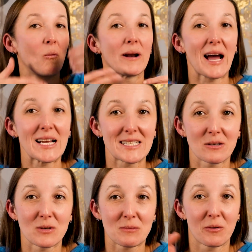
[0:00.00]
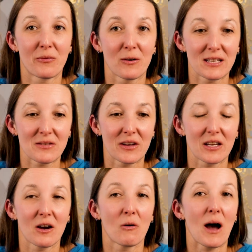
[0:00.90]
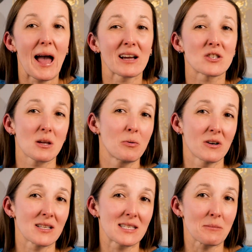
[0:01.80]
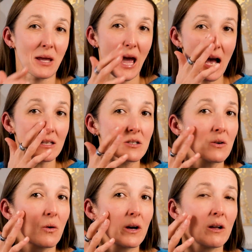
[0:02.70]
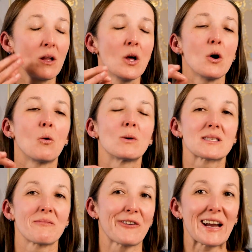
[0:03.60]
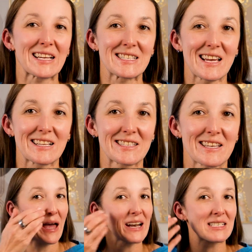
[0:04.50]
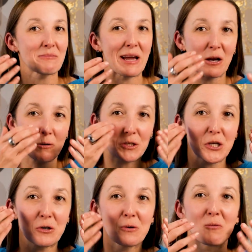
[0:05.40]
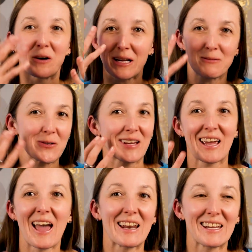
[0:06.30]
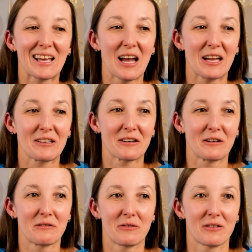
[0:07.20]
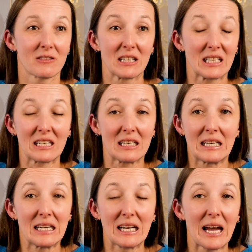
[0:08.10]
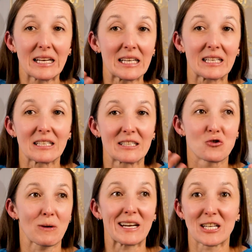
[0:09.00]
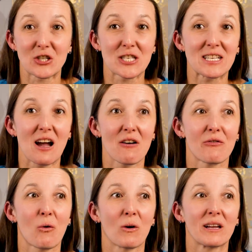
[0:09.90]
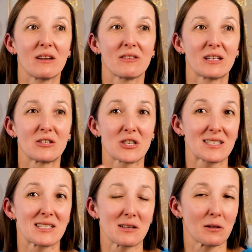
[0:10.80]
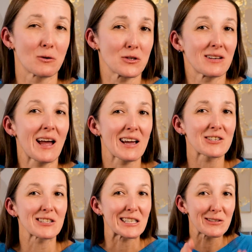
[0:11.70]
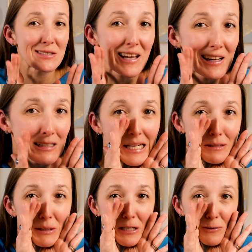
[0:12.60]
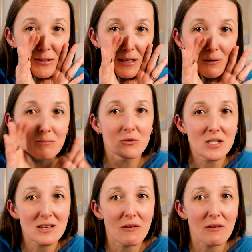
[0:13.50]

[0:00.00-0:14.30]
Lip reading: what I did was, before this video, I actually put on some castor oil with some frankincense. That is my go-to when I'm doing any kind of, any drainage stuff, or even just as a lotion. I actually use that as my use serum, just